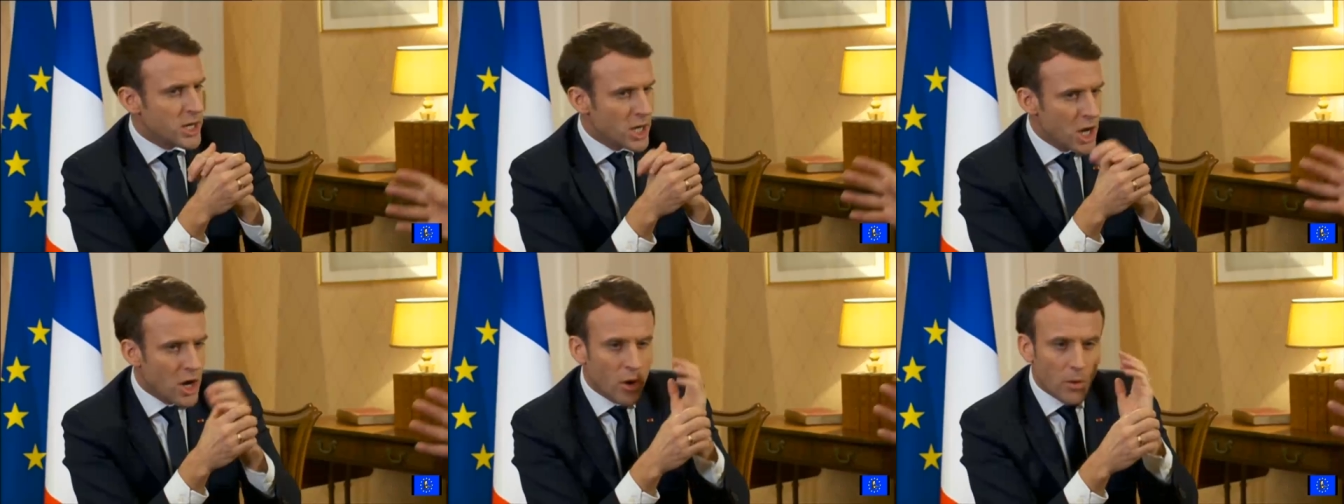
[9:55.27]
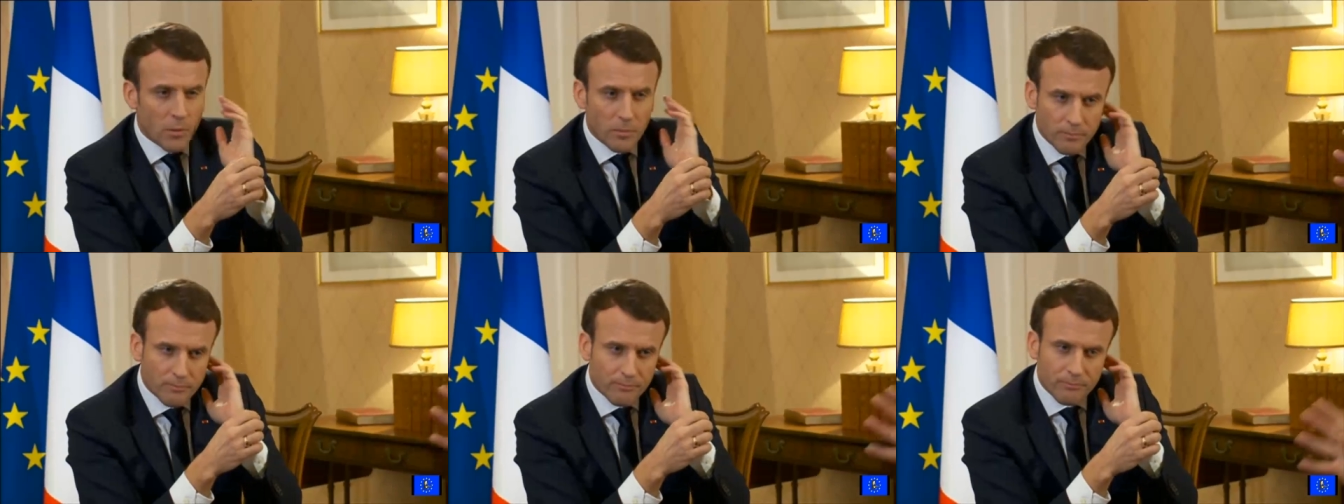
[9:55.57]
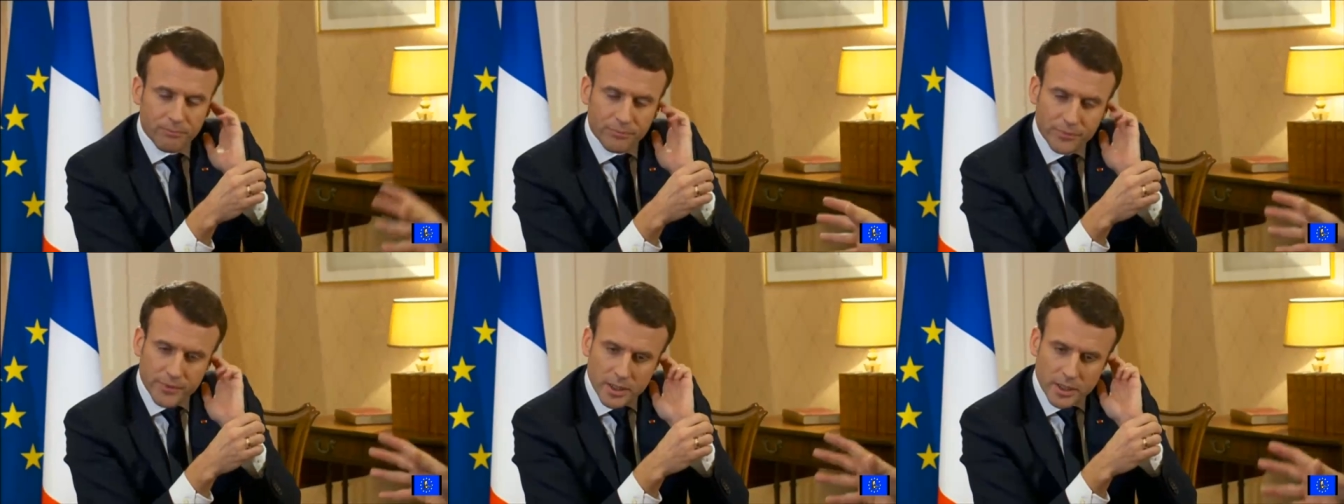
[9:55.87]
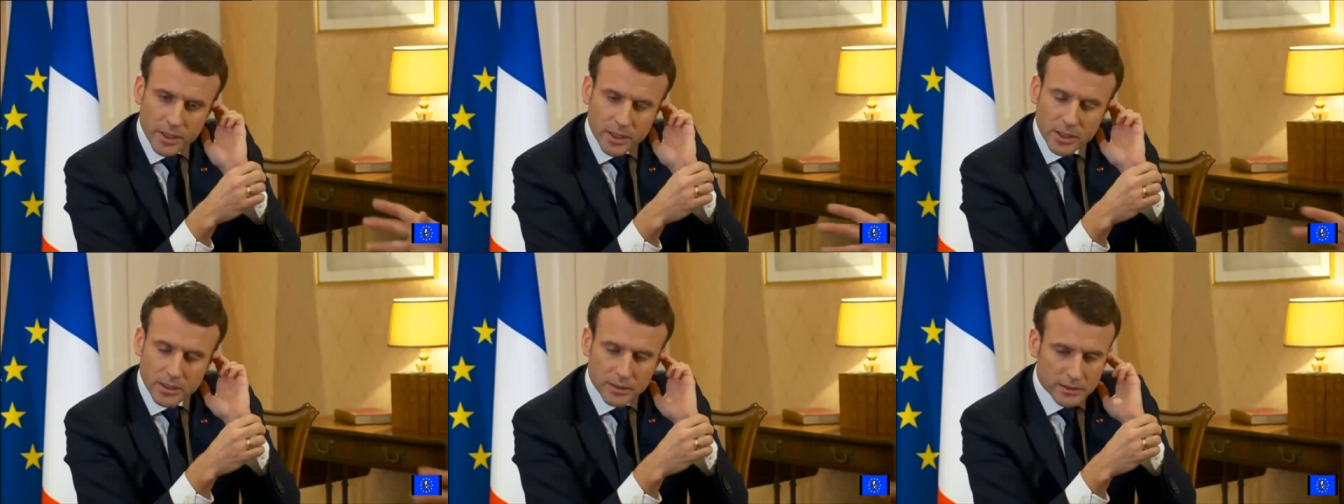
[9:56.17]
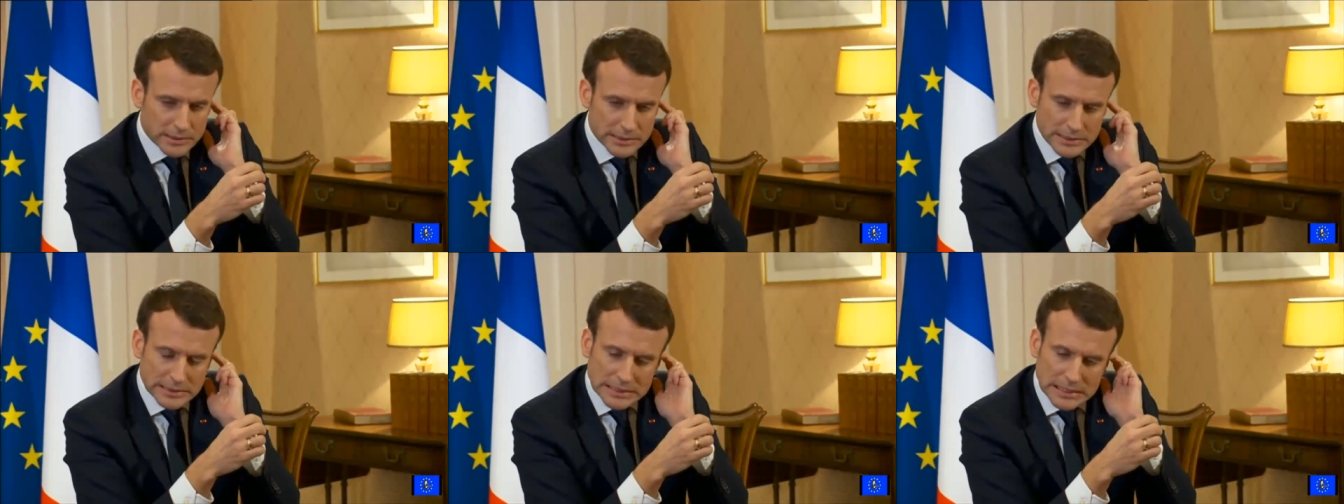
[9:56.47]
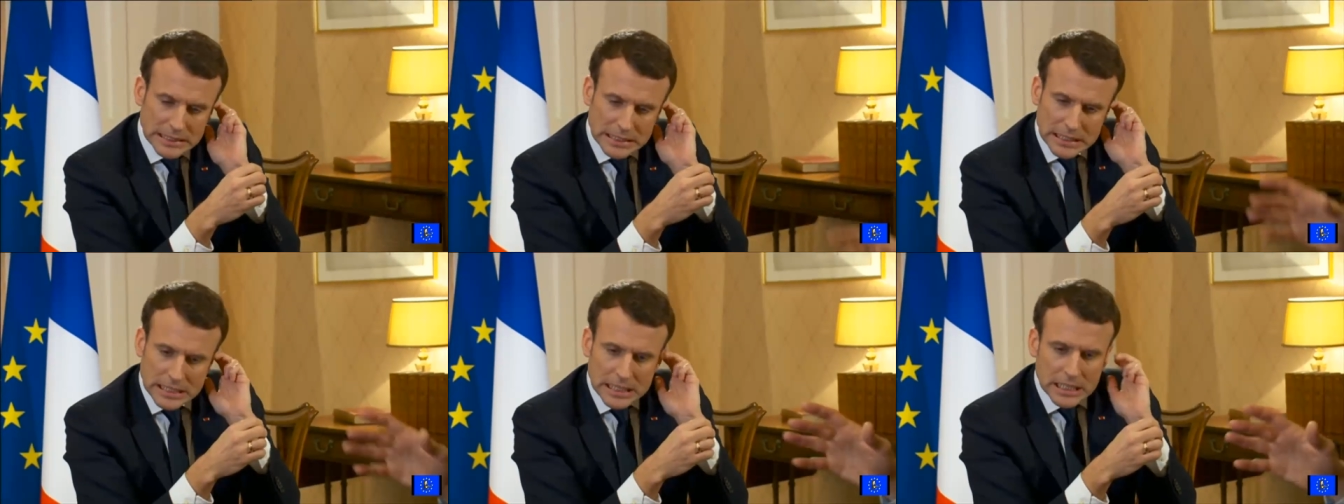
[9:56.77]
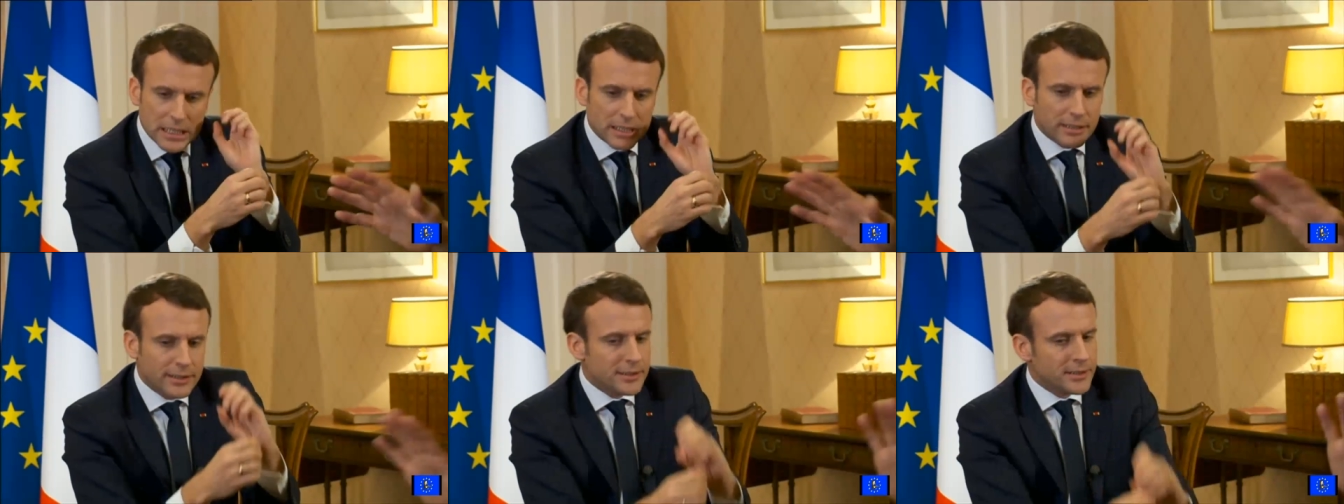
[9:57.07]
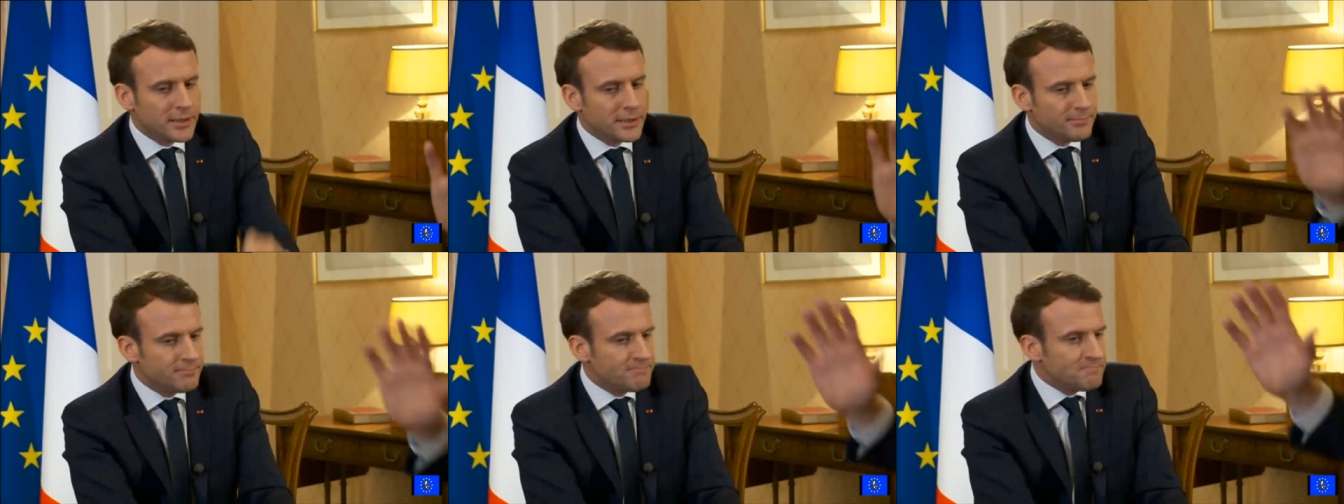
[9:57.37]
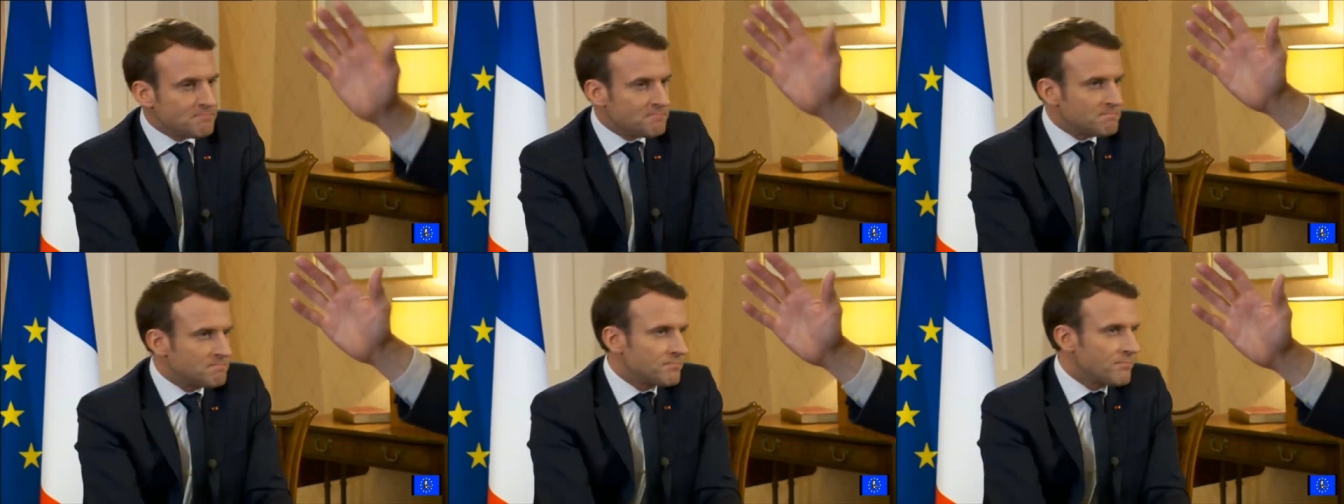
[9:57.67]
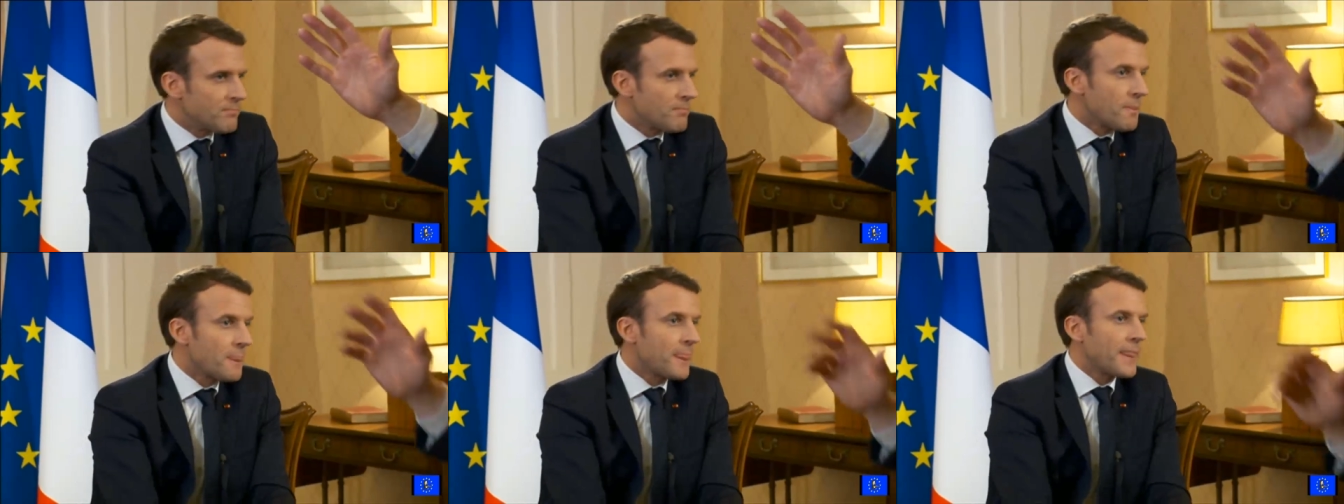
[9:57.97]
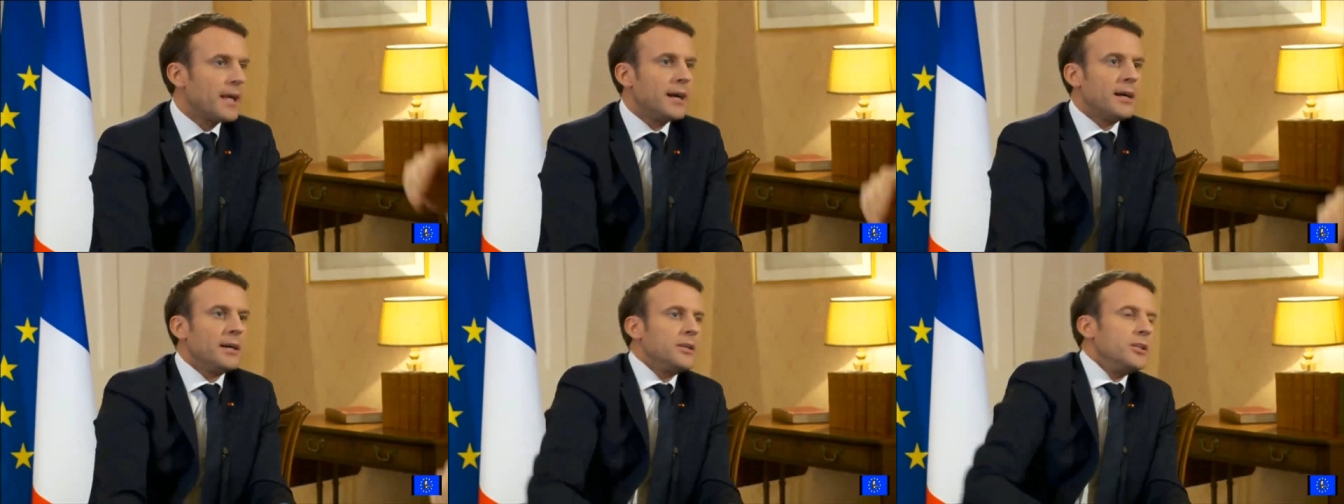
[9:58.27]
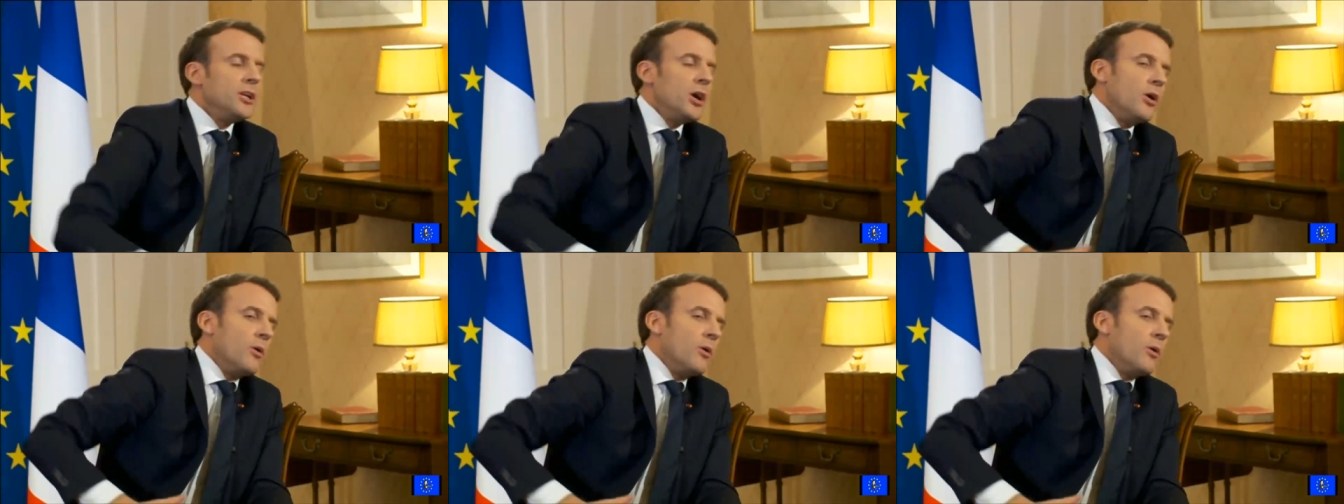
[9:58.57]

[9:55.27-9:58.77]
Given no. how many European people look at this and say it's too far away already. It's,